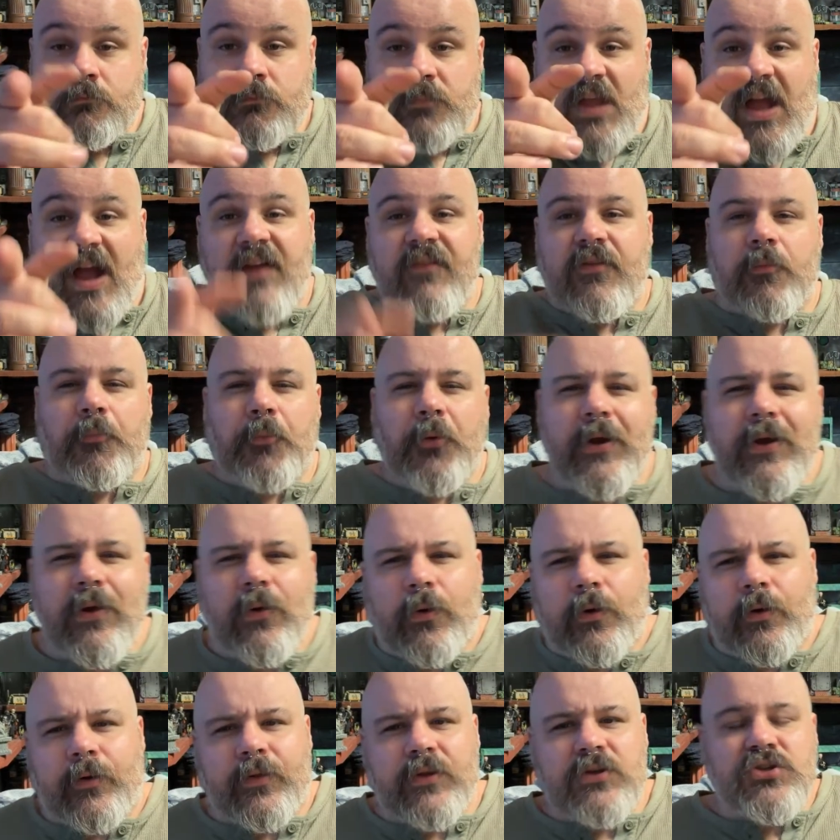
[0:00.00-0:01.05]
I have a
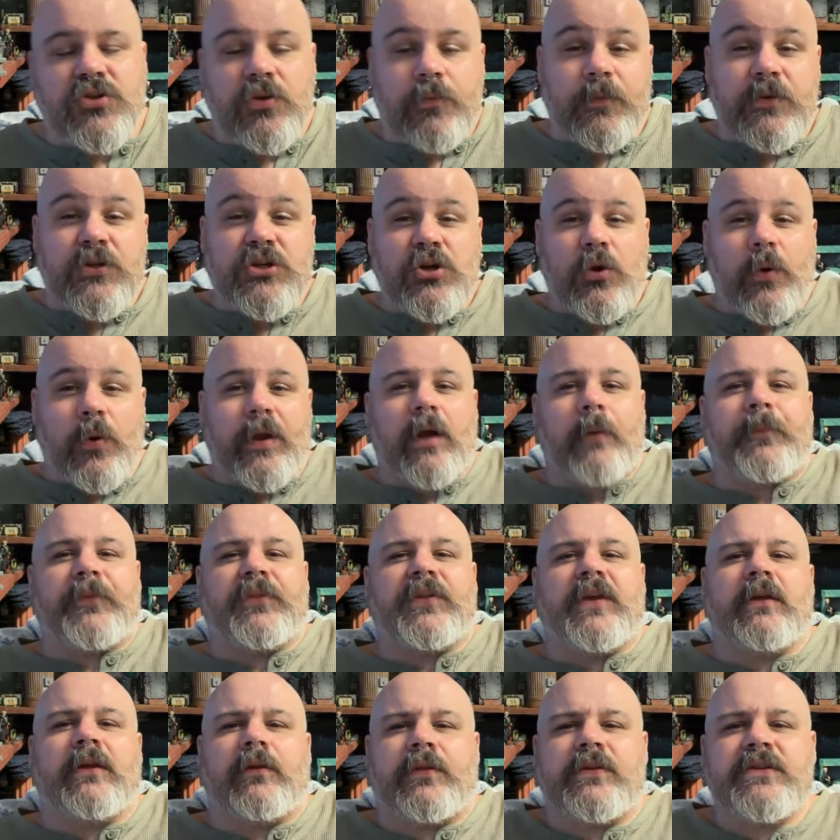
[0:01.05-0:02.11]
pre-order that should be showing up at
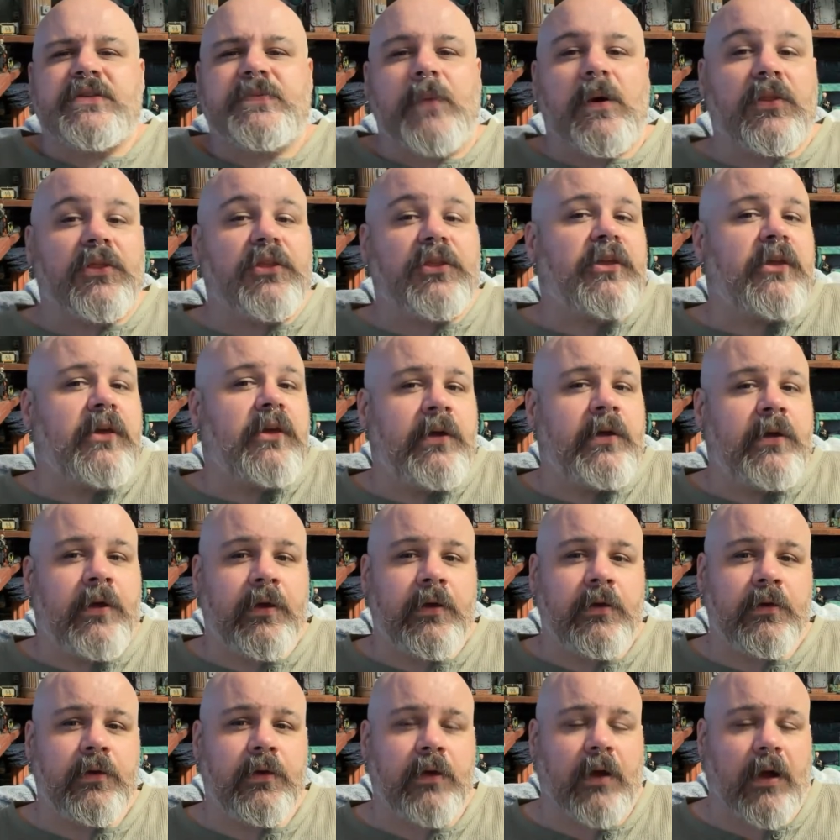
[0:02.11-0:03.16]
the end of this month.
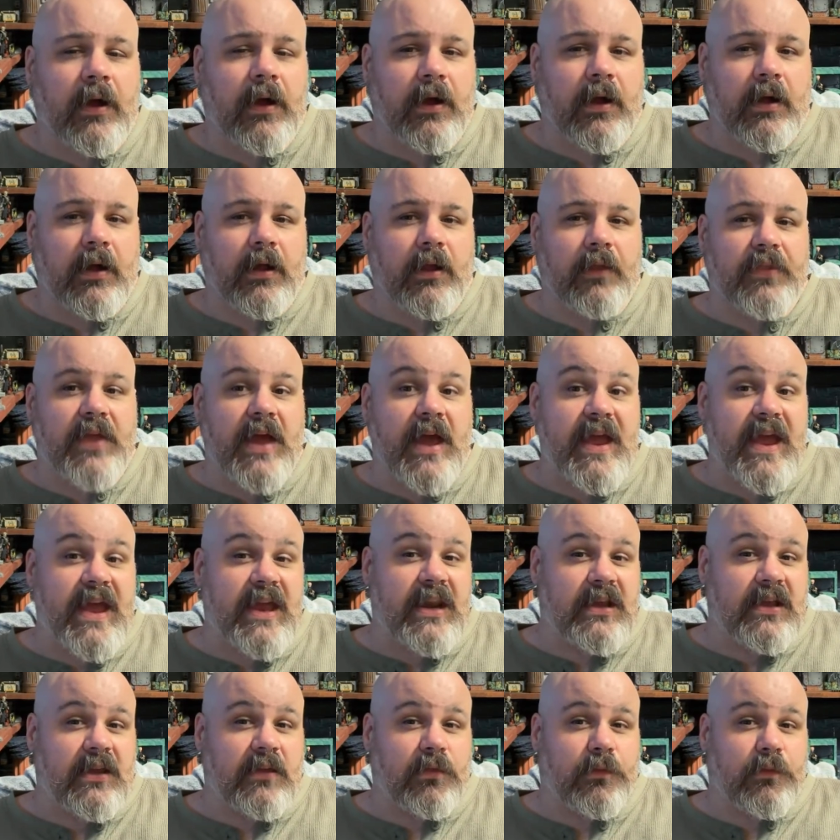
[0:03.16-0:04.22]
The
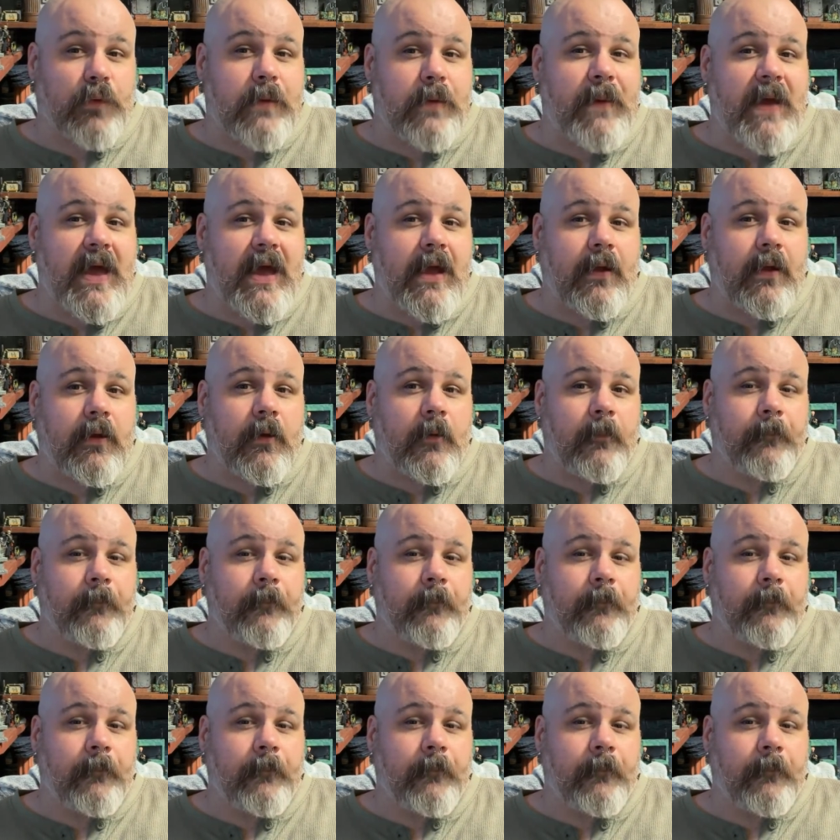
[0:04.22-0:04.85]
Anakin 3-pack